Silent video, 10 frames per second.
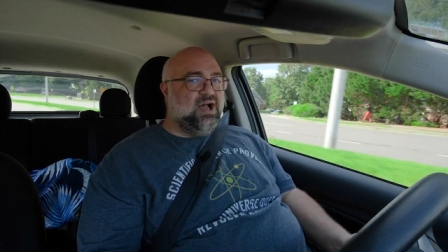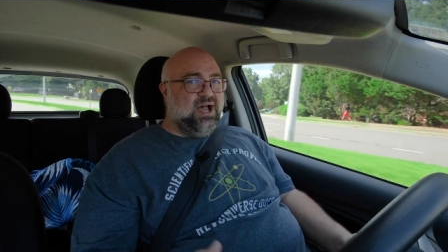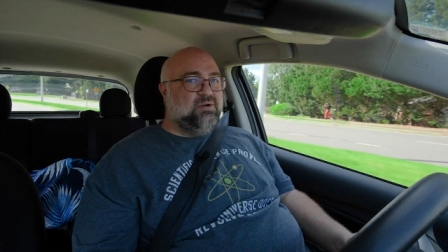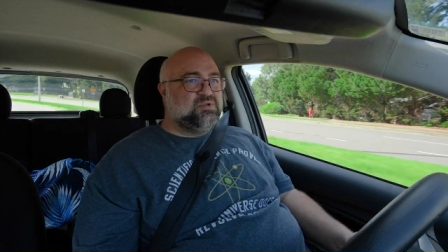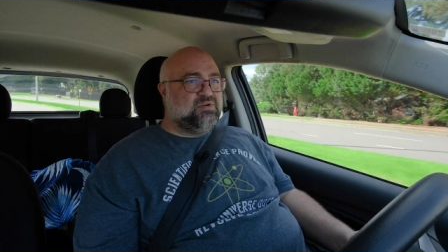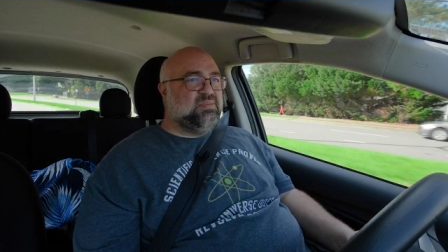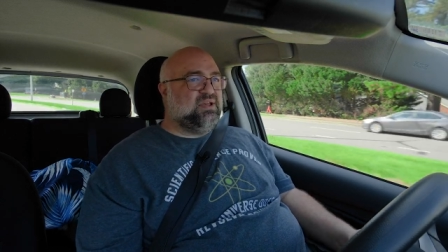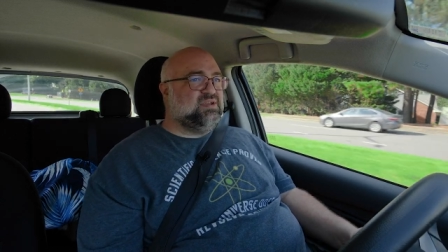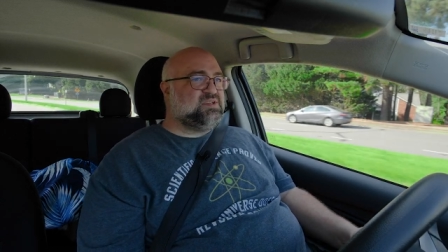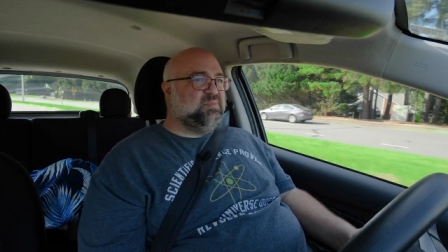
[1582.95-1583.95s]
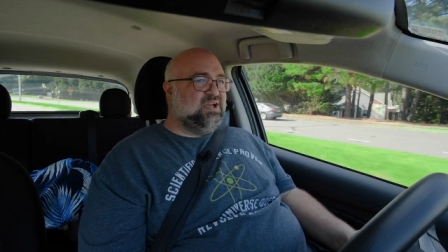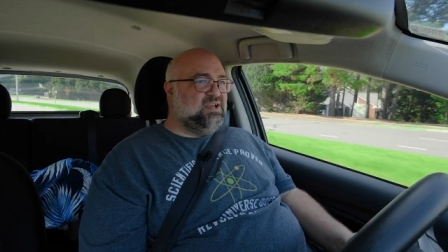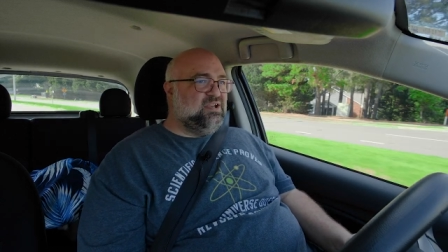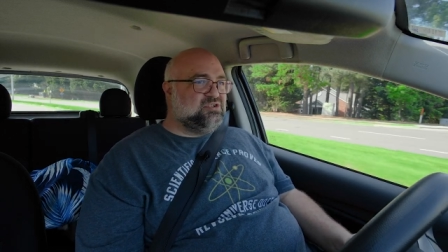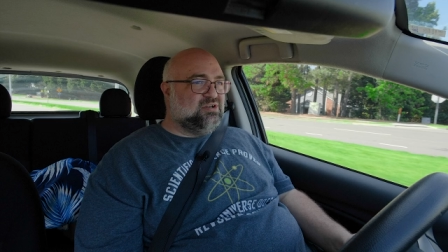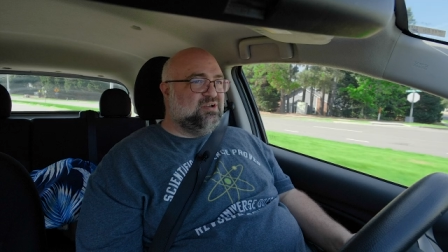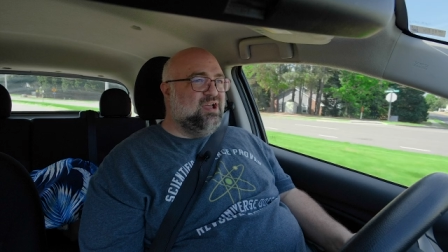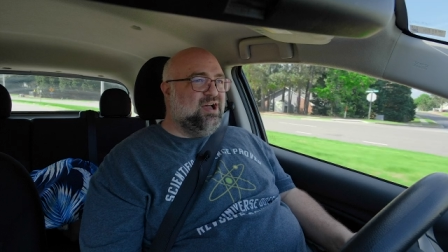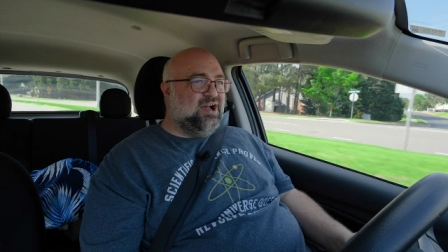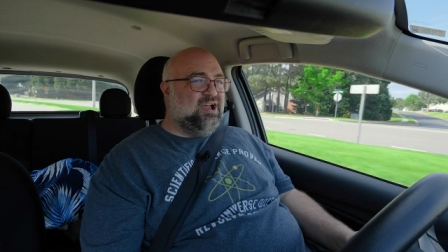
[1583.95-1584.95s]
I was rebellious by nature.
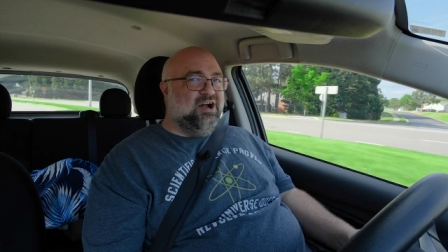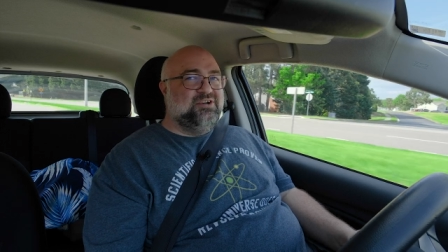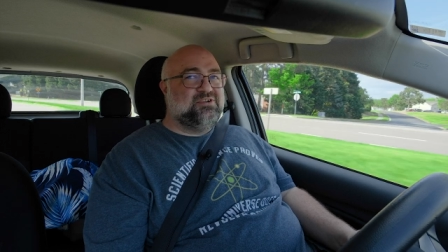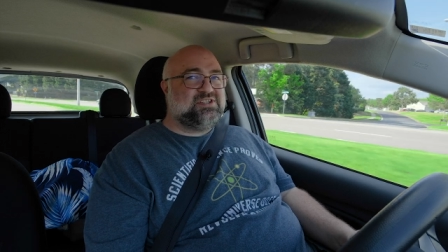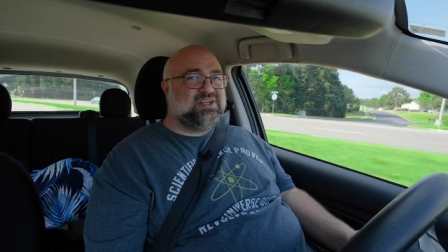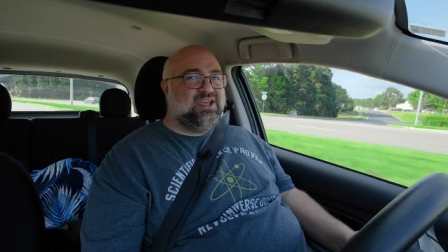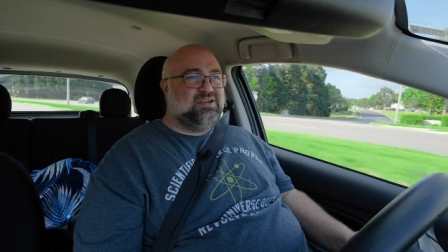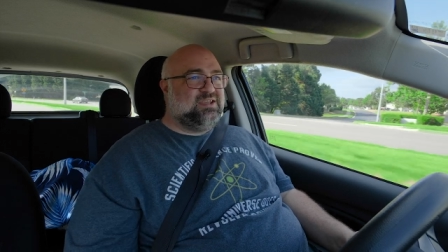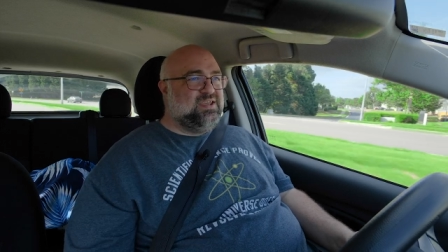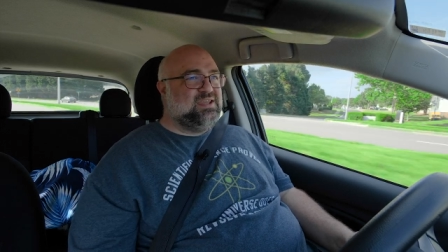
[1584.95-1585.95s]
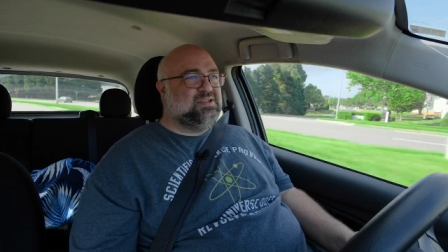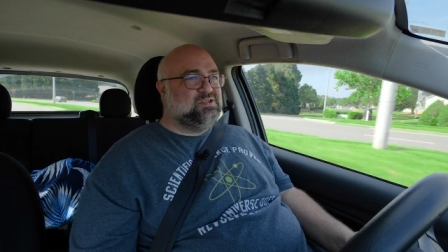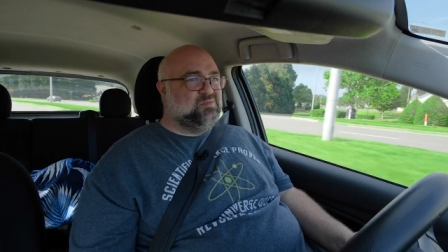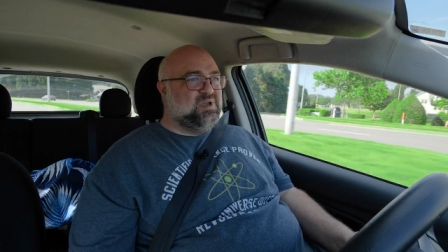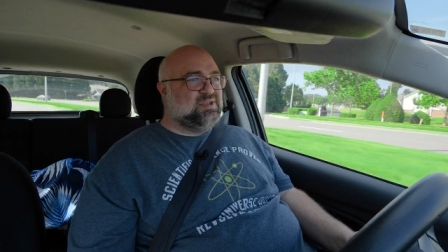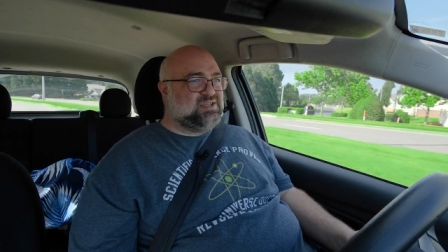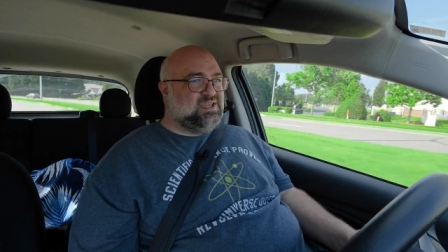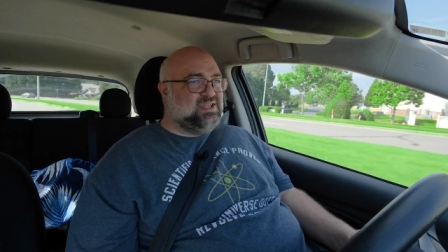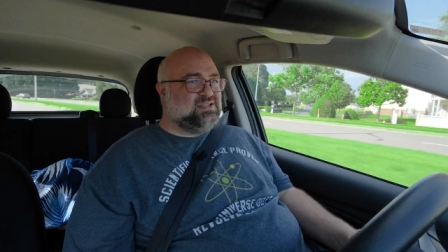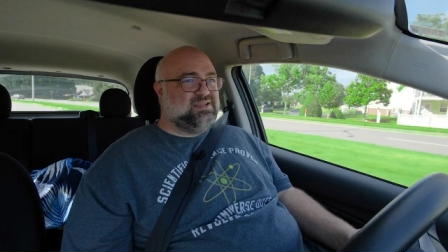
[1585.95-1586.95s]
I understand kids, because
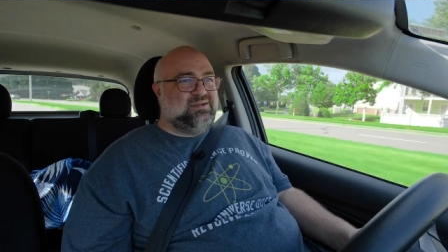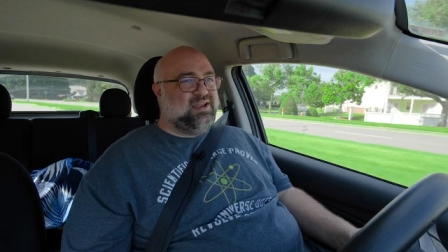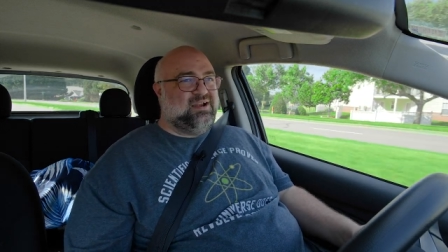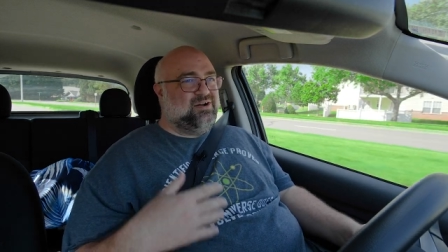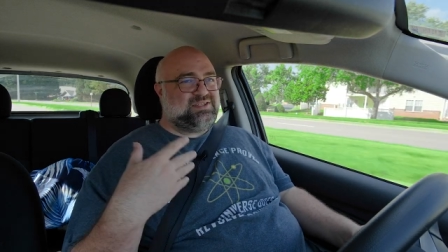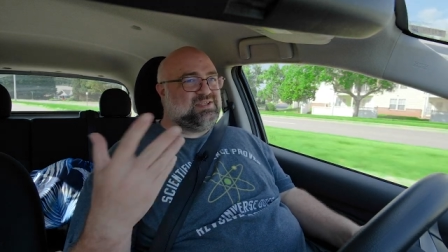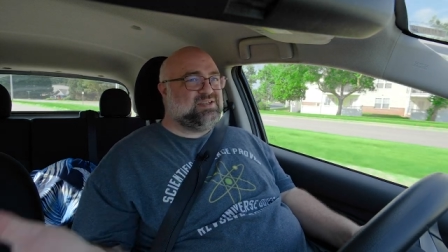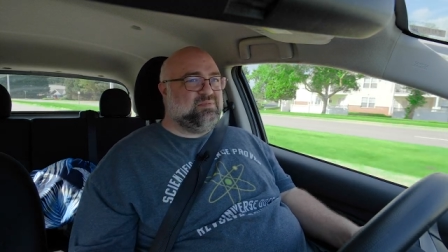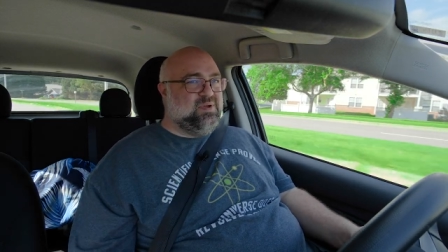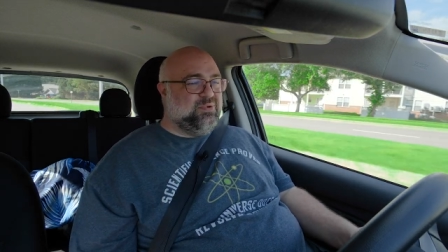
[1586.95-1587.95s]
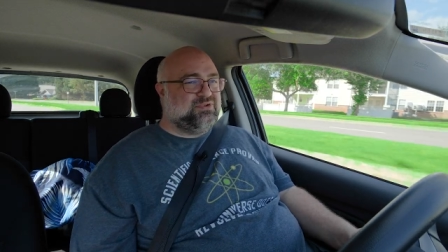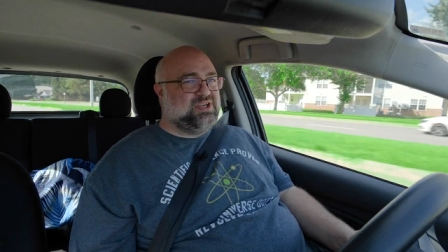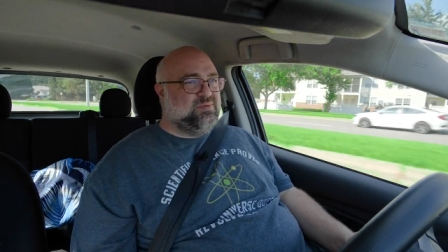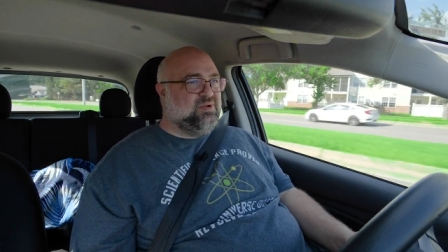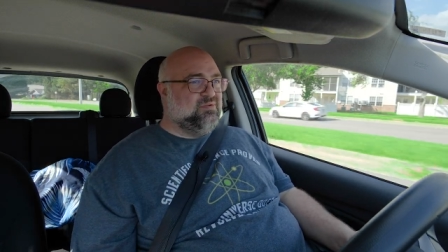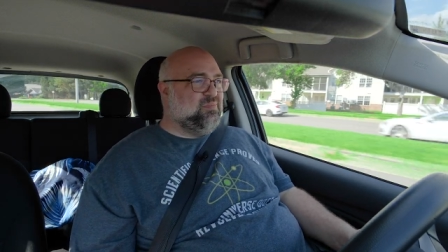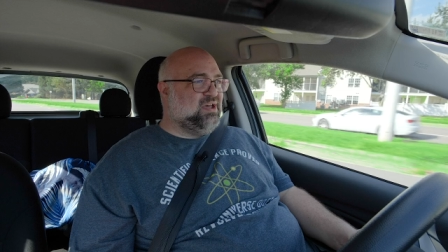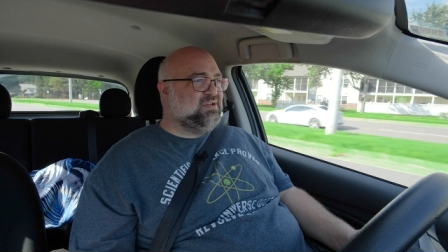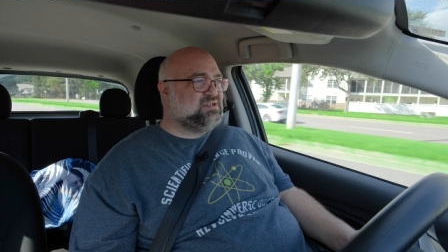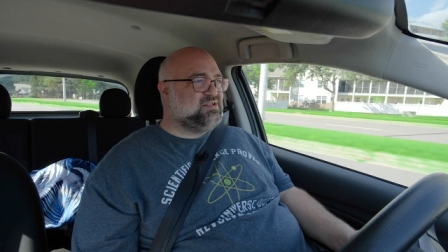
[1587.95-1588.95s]
kids and autistic people tend to be
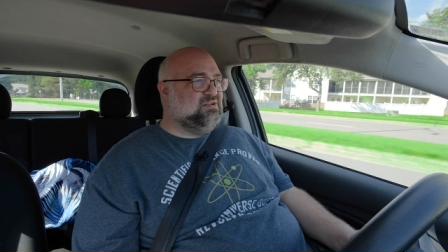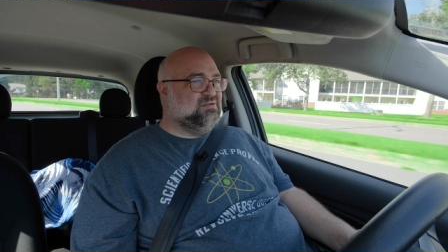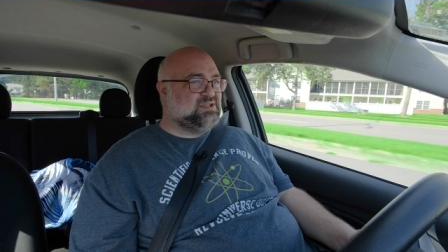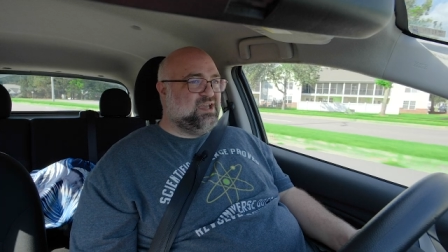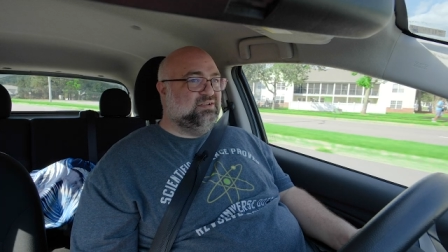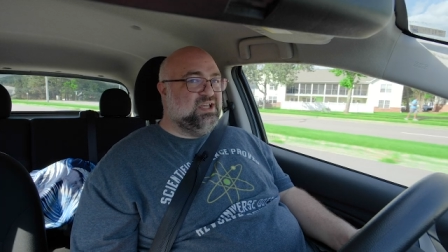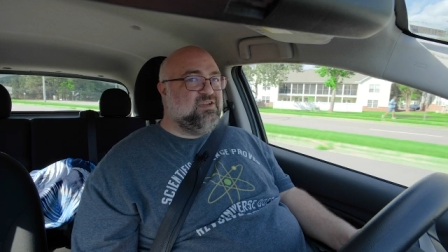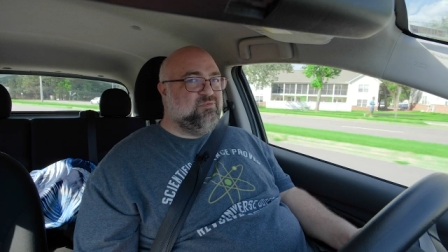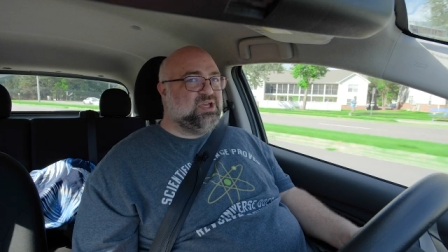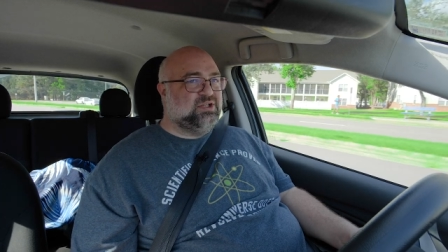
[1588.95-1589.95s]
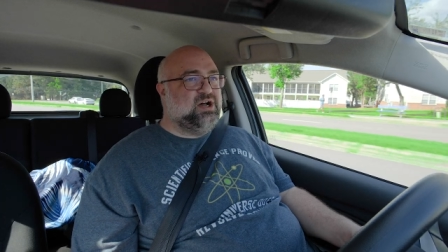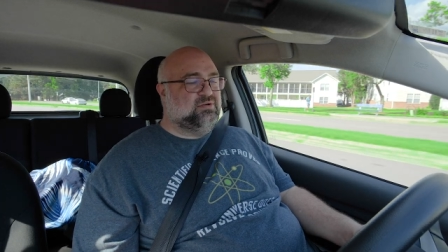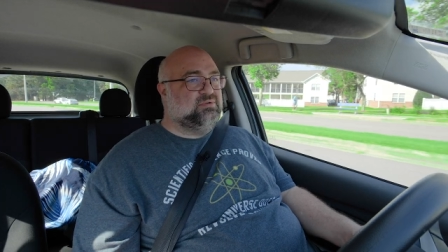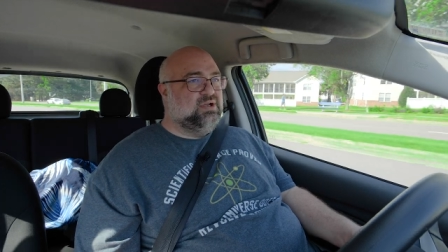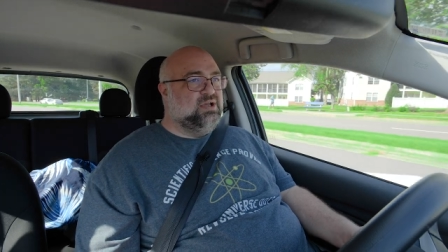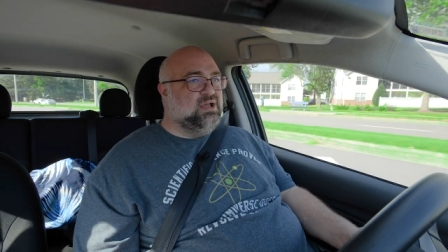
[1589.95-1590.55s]
rebellious too. It's like, leave me alone.